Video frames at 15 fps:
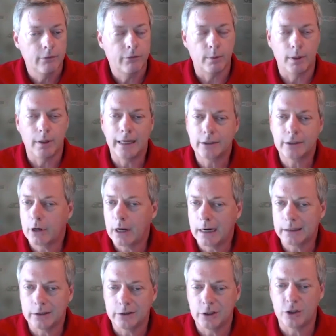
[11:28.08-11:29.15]
from
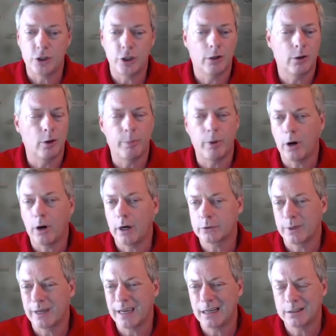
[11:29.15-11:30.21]
electronic to just general parts.
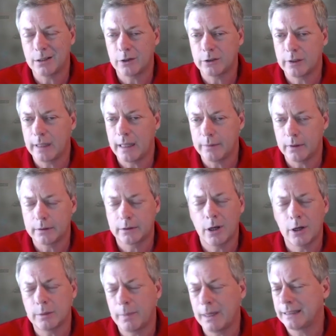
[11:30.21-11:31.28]
We kind of
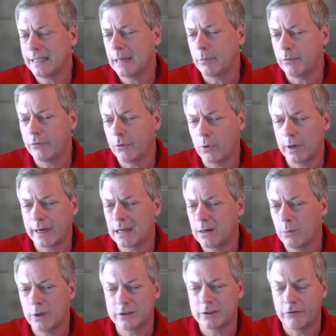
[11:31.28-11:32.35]
talked about that before,
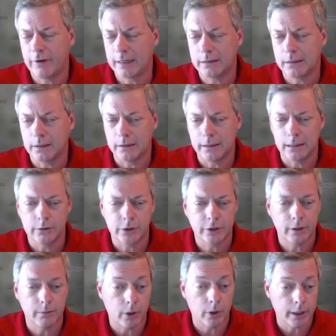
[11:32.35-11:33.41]
kind of what's affecting the
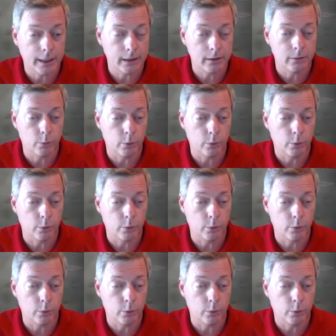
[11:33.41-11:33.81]
dealership market.